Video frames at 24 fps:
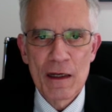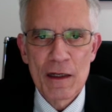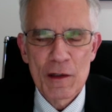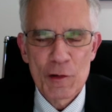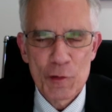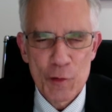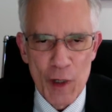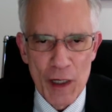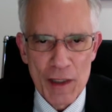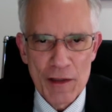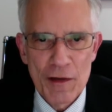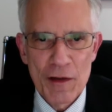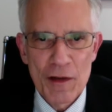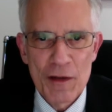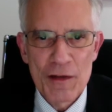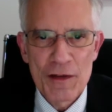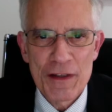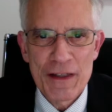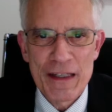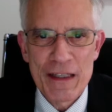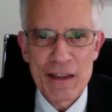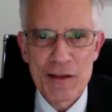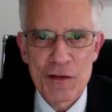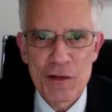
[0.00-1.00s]
Graduate
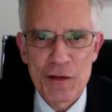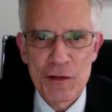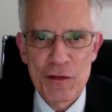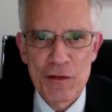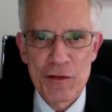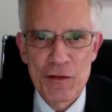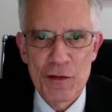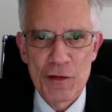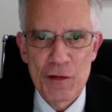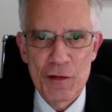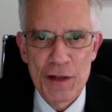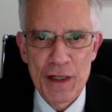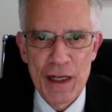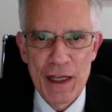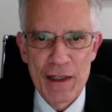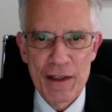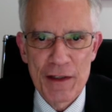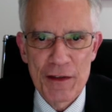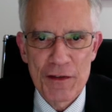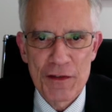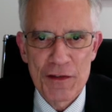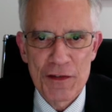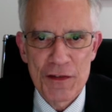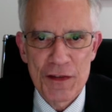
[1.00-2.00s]
education in the
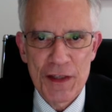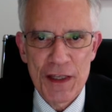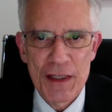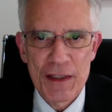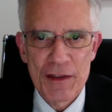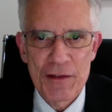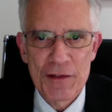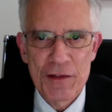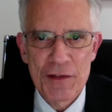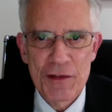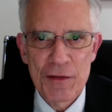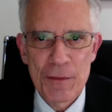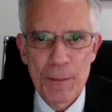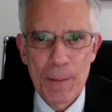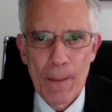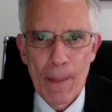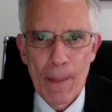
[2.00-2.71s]
United States